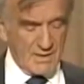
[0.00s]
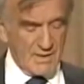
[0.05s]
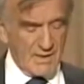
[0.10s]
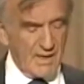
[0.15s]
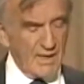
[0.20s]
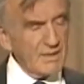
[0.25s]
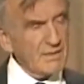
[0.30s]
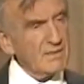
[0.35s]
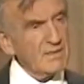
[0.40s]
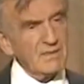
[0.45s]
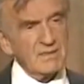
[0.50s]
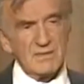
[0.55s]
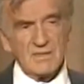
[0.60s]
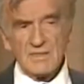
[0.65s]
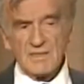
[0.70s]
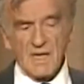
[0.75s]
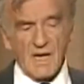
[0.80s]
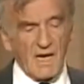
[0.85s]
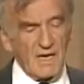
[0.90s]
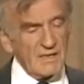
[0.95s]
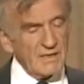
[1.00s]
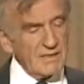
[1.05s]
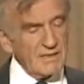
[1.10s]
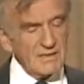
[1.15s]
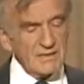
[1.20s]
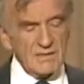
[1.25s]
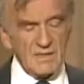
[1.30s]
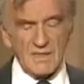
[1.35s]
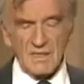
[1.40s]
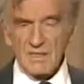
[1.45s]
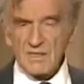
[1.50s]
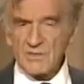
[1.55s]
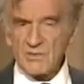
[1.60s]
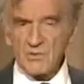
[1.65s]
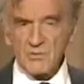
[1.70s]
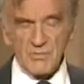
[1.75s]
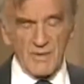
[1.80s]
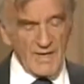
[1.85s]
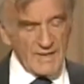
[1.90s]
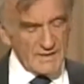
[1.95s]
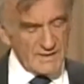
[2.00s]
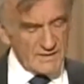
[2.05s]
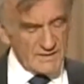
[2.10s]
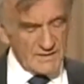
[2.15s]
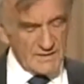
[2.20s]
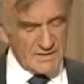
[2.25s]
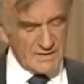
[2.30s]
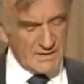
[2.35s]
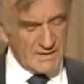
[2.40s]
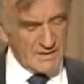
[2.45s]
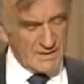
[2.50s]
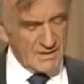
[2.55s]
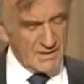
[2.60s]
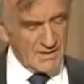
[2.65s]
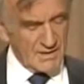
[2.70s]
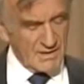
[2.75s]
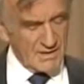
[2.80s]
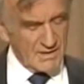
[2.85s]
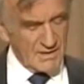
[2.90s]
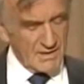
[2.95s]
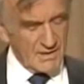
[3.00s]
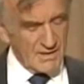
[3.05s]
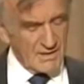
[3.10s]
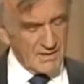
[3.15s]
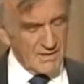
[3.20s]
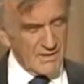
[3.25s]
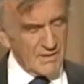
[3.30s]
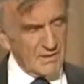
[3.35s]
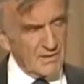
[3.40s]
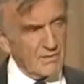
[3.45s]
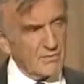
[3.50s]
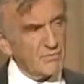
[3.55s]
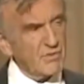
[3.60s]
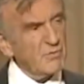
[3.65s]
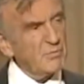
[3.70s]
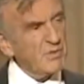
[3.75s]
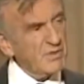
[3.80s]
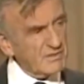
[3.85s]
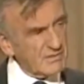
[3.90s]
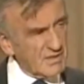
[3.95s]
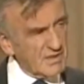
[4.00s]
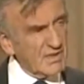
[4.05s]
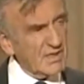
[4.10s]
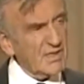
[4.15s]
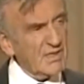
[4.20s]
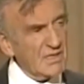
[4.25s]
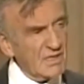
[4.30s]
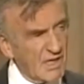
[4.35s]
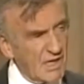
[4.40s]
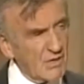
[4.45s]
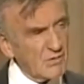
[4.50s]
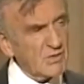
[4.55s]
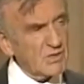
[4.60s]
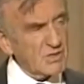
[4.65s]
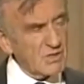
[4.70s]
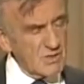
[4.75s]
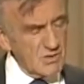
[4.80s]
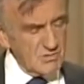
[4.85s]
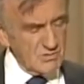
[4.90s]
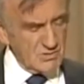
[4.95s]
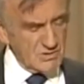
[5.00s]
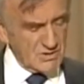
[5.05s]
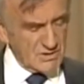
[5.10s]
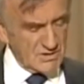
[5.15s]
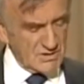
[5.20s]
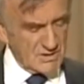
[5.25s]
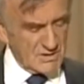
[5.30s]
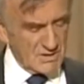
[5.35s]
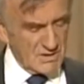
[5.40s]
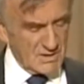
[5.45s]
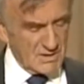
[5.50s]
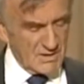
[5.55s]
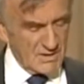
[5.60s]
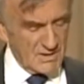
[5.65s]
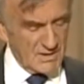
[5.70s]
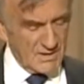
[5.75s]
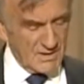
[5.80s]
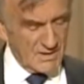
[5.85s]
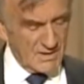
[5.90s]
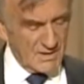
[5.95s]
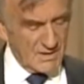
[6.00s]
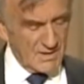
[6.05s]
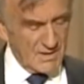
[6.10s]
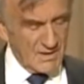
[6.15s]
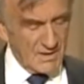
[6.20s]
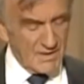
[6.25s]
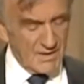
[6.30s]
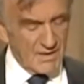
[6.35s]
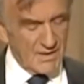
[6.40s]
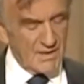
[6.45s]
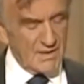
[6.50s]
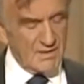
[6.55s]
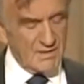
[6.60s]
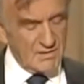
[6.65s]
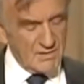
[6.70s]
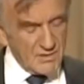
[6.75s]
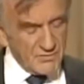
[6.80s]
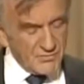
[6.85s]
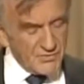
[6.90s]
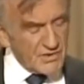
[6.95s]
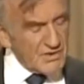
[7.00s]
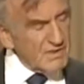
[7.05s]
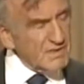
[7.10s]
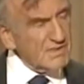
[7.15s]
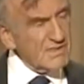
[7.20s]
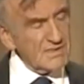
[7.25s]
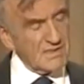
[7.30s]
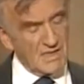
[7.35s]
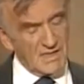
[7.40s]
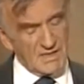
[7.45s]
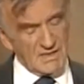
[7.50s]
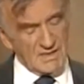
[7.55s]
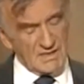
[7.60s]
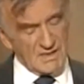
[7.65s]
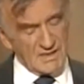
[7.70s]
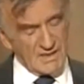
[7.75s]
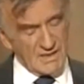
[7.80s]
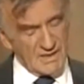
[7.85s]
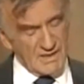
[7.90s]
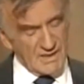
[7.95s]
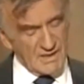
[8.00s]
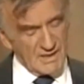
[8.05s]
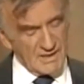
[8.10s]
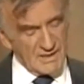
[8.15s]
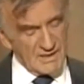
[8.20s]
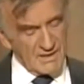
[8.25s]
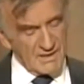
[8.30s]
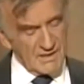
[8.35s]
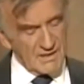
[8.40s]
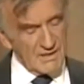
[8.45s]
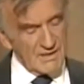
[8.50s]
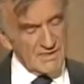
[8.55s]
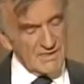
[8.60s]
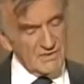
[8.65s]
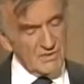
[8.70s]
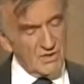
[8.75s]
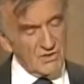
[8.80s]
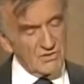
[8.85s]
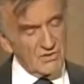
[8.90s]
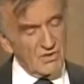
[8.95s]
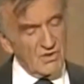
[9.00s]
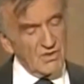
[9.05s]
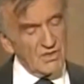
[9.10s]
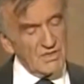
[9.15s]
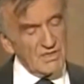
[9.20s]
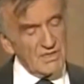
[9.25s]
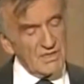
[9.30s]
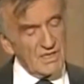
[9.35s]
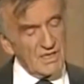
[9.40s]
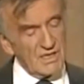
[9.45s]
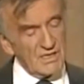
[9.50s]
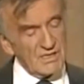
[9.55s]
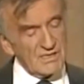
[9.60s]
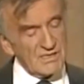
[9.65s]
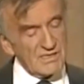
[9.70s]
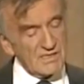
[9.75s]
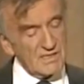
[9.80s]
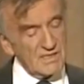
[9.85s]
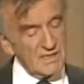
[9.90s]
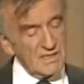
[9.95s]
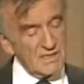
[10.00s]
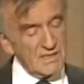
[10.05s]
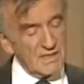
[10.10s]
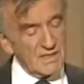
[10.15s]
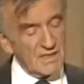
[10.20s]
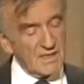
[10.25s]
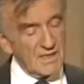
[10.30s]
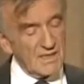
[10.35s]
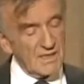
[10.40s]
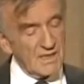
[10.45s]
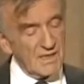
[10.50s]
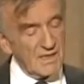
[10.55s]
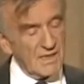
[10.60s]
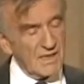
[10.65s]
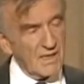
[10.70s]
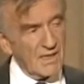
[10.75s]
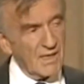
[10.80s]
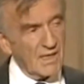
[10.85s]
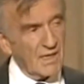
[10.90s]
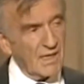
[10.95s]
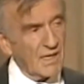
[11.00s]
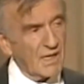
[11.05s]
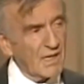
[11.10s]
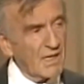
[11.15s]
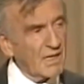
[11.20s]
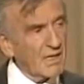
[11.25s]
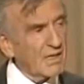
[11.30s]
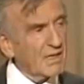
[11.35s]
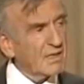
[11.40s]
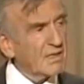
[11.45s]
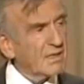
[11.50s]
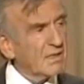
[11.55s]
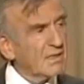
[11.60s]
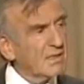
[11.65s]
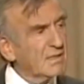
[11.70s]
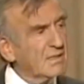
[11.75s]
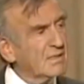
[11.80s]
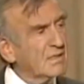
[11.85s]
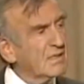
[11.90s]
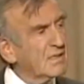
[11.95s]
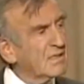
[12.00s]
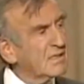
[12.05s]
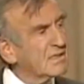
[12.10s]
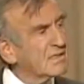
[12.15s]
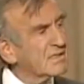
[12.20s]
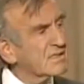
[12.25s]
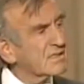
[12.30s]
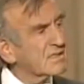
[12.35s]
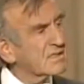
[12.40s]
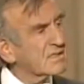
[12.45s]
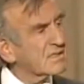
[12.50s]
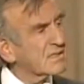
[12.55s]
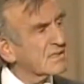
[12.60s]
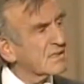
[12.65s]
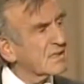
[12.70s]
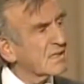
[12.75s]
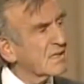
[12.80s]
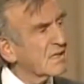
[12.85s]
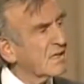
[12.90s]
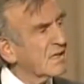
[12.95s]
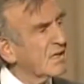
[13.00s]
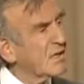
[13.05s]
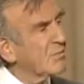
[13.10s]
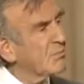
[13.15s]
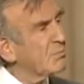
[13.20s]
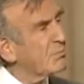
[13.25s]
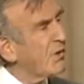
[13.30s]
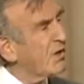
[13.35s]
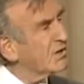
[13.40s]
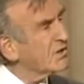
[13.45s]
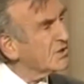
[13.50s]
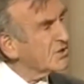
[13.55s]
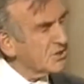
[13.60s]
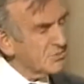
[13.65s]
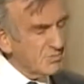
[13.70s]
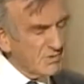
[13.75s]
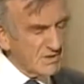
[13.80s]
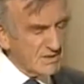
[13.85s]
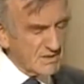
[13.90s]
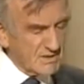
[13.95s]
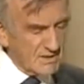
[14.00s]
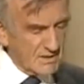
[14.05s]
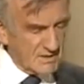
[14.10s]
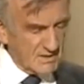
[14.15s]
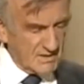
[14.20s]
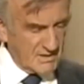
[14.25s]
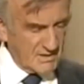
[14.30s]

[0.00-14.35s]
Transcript: And in denying their humanity, we betray our own. Indifference, then, is not only a sin, it is a punishment.